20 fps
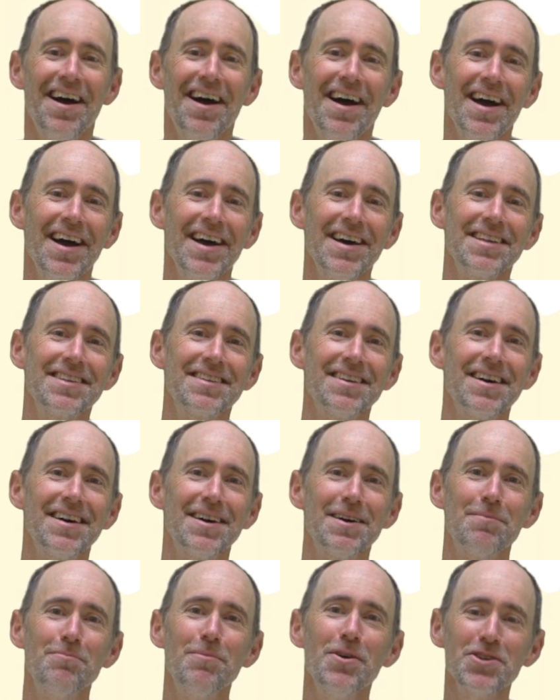And
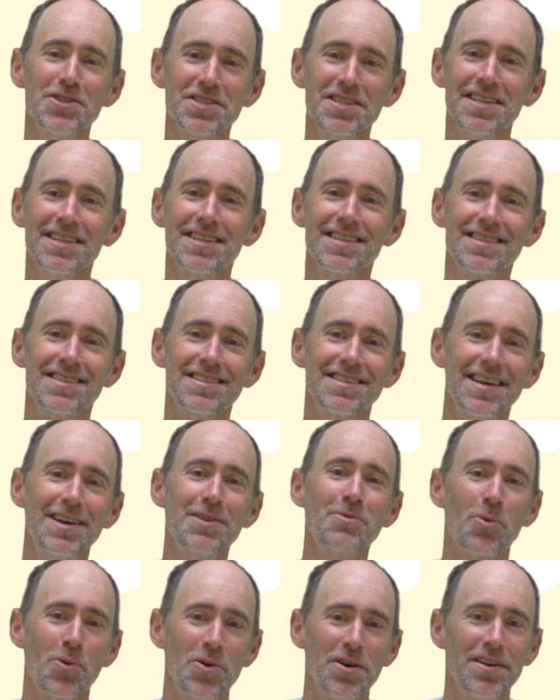mostly this is
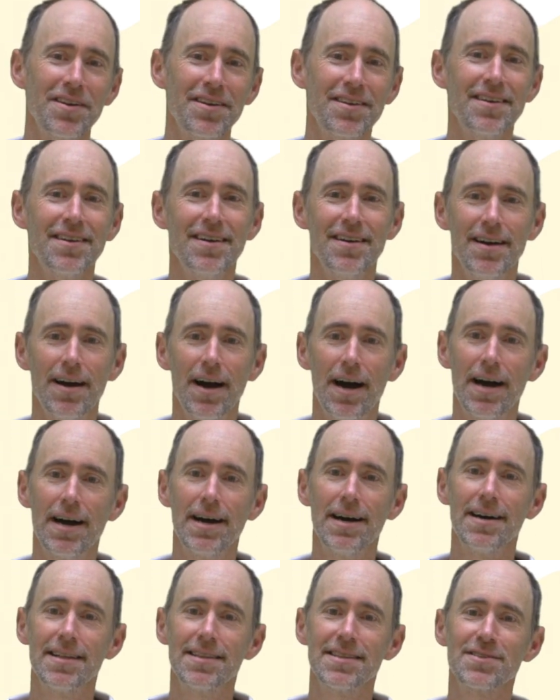inward,
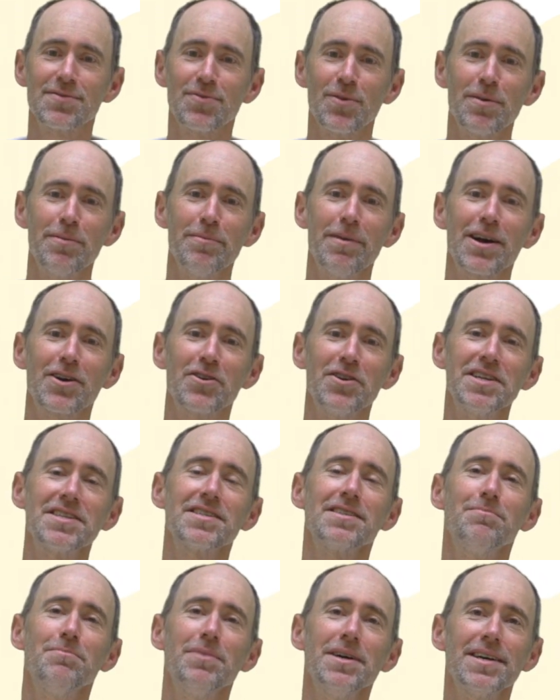this form of
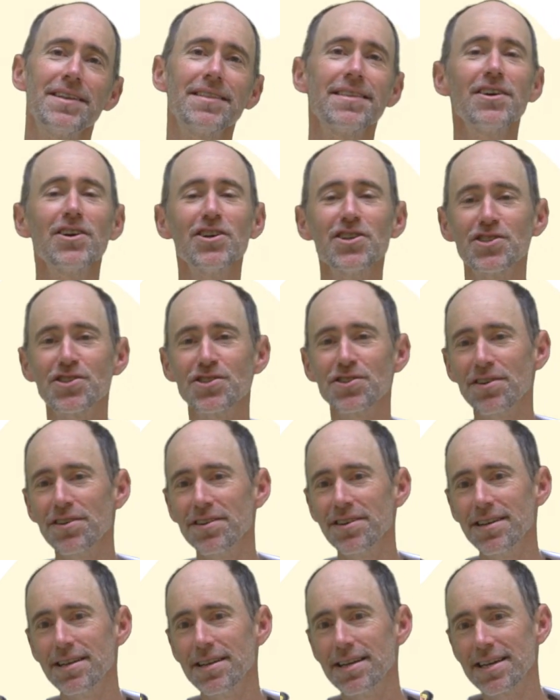migration, but there are
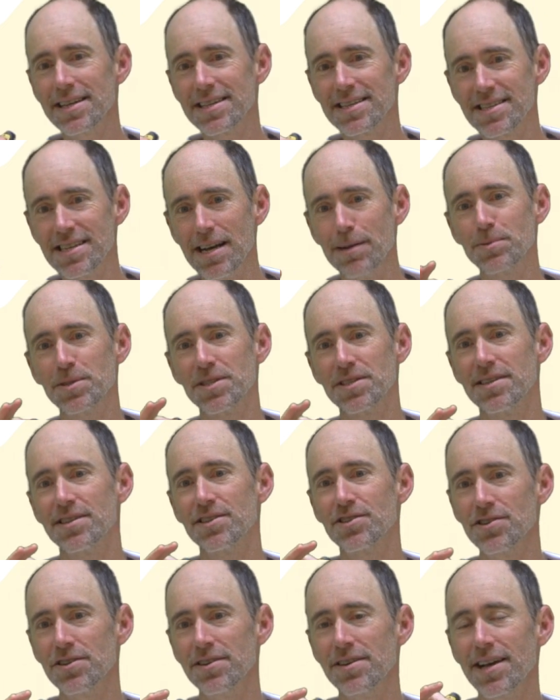certain exceptions.
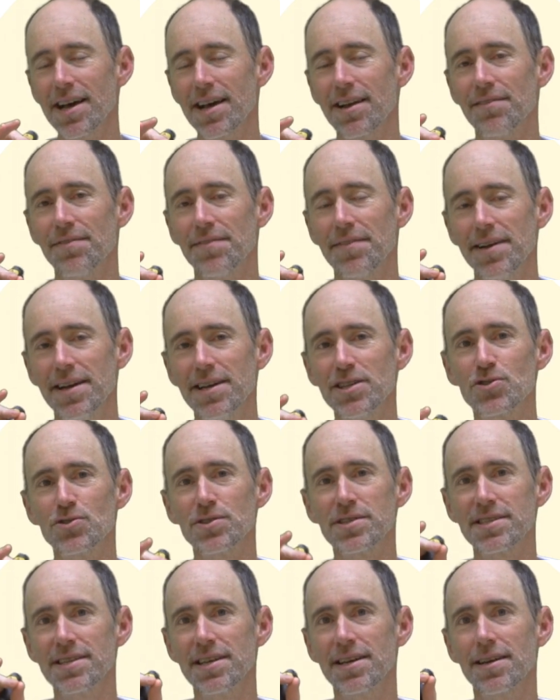There's certain kind of
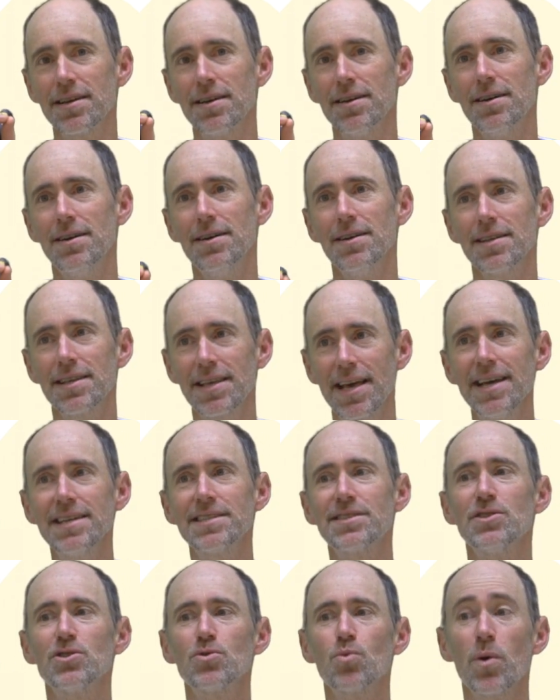interesting
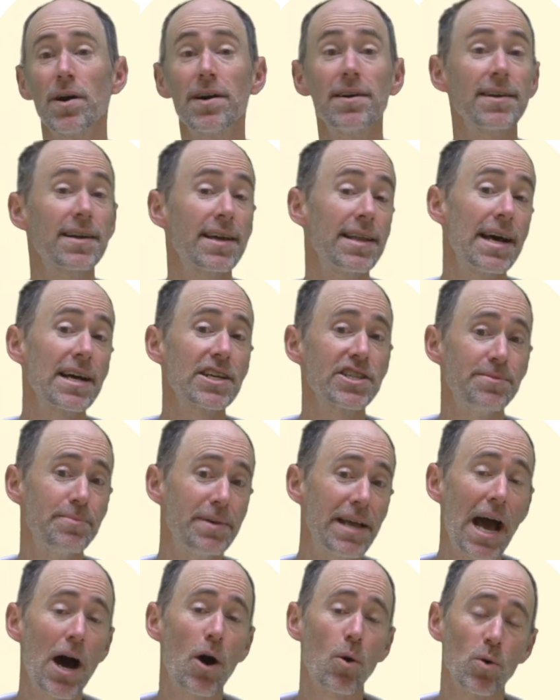cases where it can actually
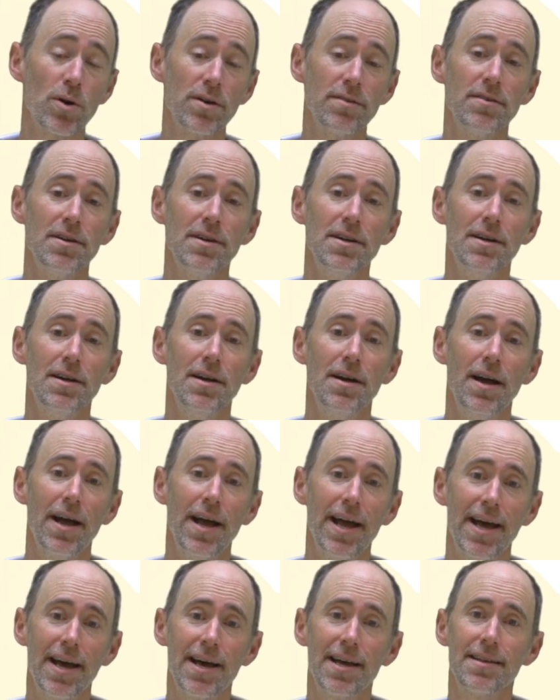be outward.
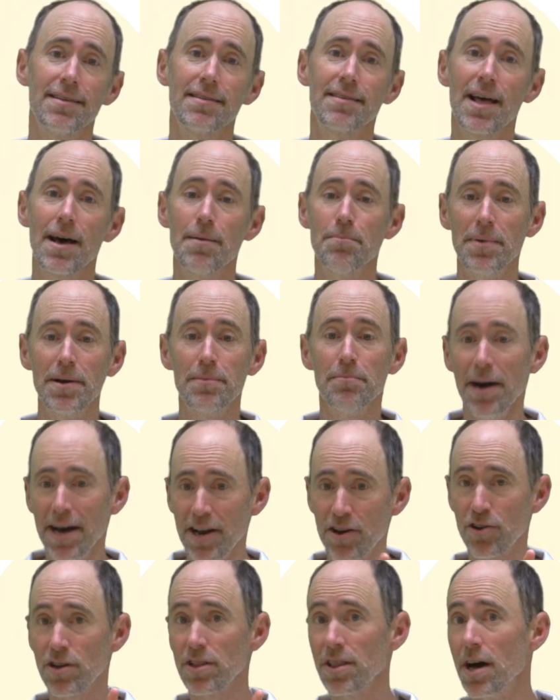And that might
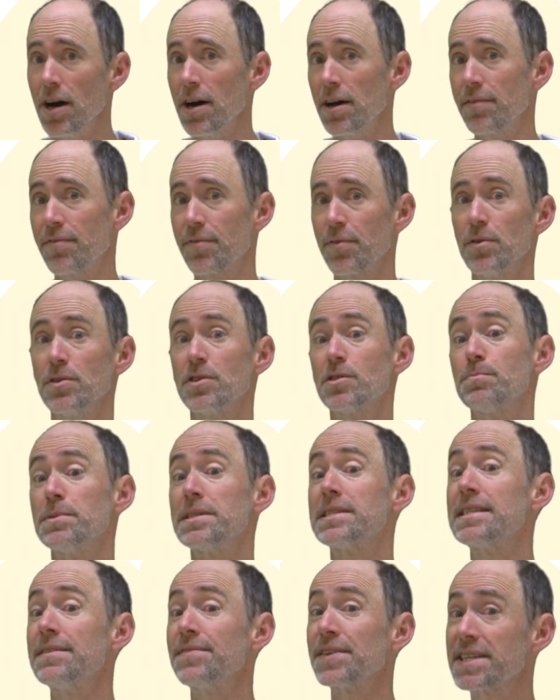matter a lot for
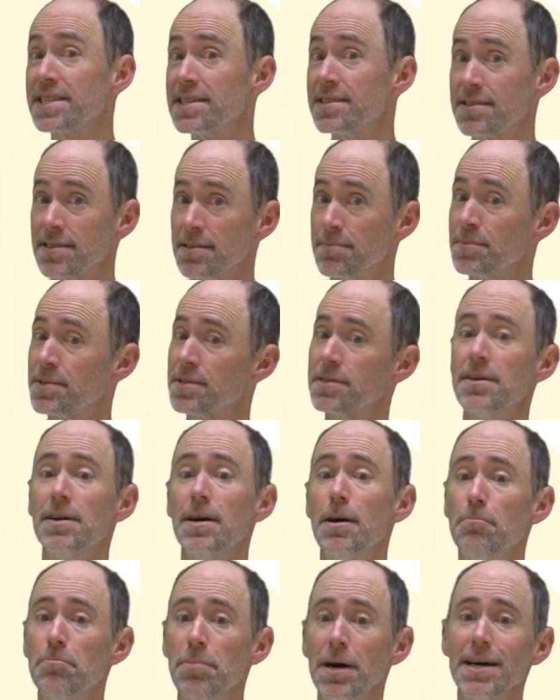specific systems,
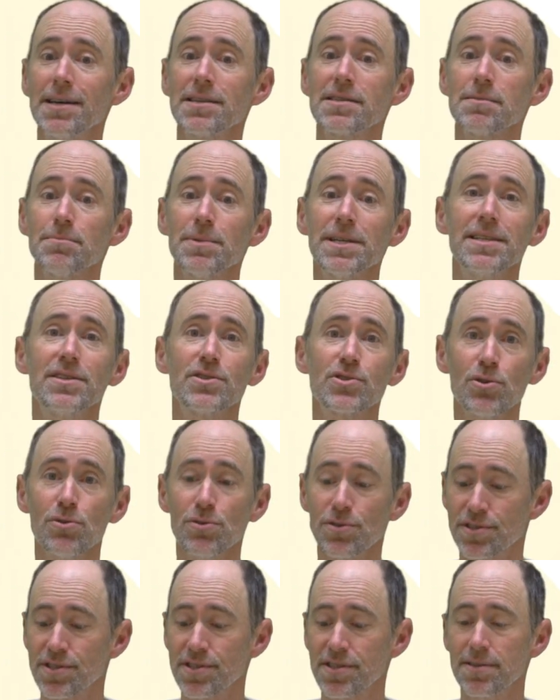possibly the
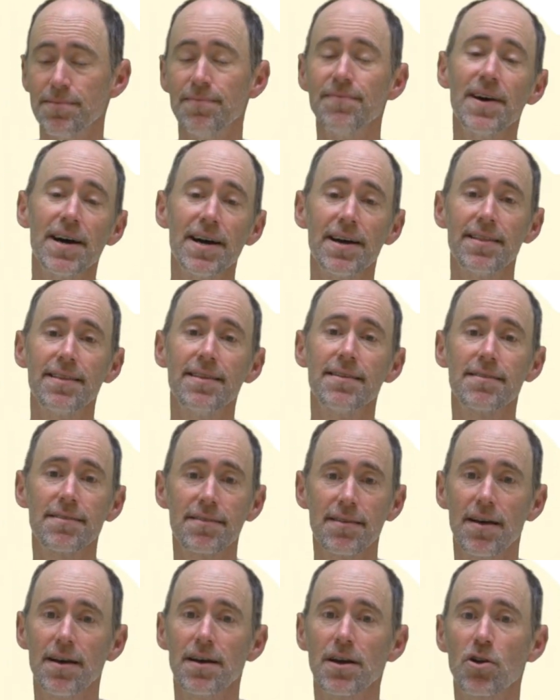solar system via
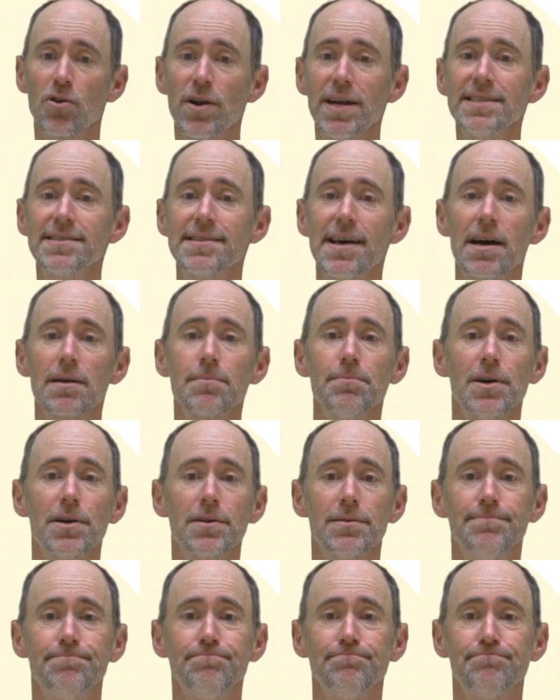this grand TAC model.